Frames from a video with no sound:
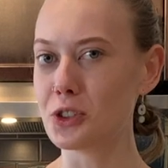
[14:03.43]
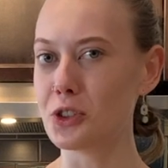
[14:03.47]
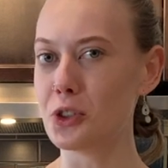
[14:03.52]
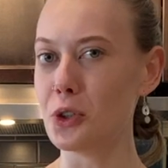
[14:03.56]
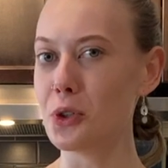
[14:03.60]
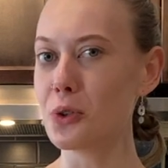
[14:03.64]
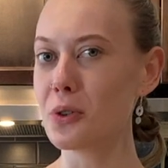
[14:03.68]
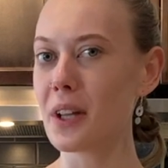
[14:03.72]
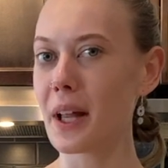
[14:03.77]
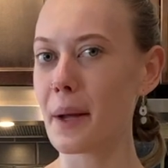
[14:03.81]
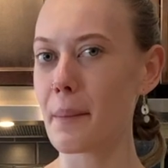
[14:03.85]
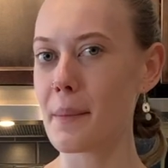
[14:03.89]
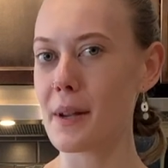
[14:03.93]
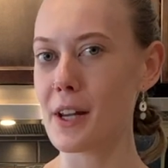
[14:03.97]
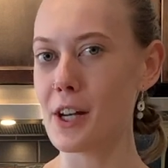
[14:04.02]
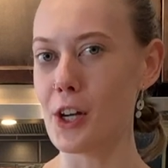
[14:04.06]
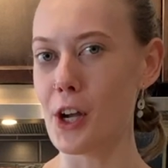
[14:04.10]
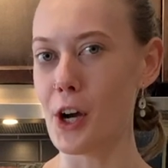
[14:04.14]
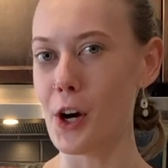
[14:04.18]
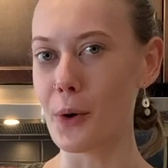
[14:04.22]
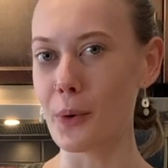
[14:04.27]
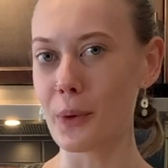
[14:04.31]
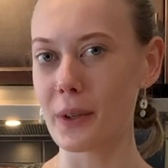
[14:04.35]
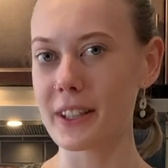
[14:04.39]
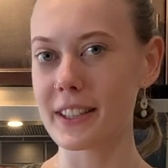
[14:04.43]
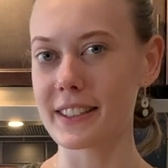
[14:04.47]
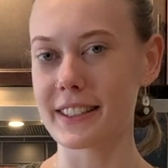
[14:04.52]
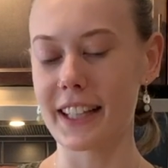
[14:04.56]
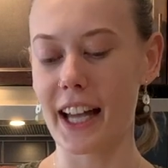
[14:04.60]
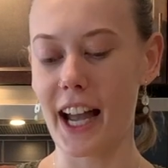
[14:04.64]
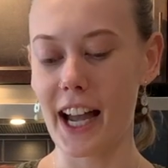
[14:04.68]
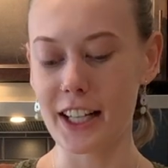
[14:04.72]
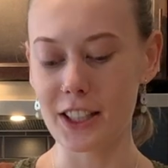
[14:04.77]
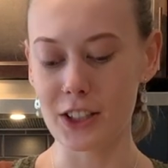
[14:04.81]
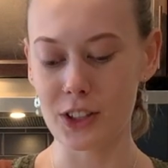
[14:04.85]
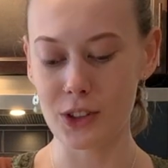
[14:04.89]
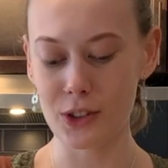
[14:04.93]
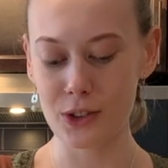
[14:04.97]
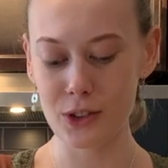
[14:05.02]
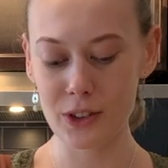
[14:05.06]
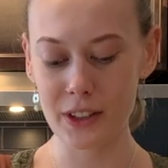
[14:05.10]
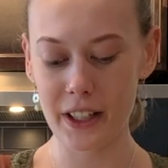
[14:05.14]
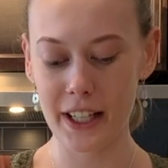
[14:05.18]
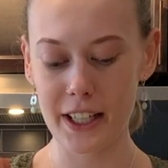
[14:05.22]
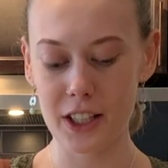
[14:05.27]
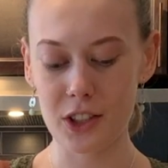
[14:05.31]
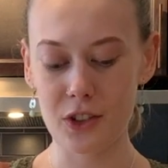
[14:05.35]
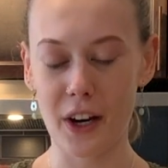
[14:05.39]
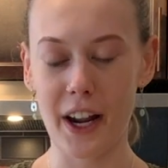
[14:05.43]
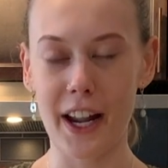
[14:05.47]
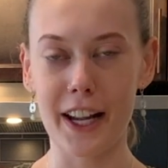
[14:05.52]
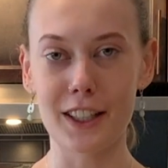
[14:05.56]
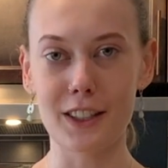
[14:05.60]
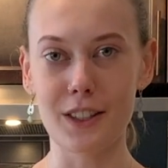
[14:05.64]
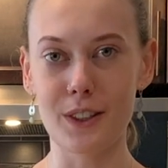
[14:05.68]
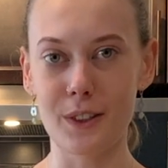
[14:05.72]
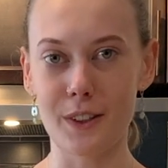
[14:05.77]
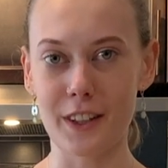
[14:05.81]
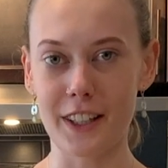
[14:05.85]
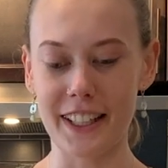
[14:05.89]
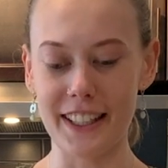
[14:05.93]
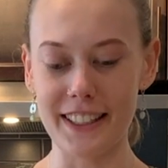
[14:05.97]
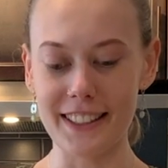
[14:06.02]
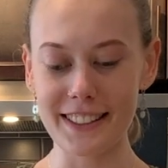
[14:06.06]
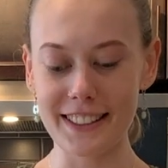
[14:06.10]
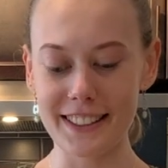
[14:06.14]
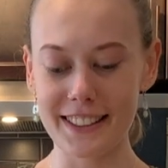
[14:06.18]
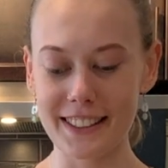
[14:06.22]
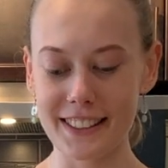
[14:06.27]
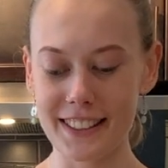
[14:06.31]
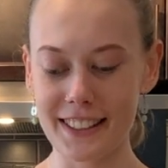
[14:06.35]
do let me know because I do like trying new things.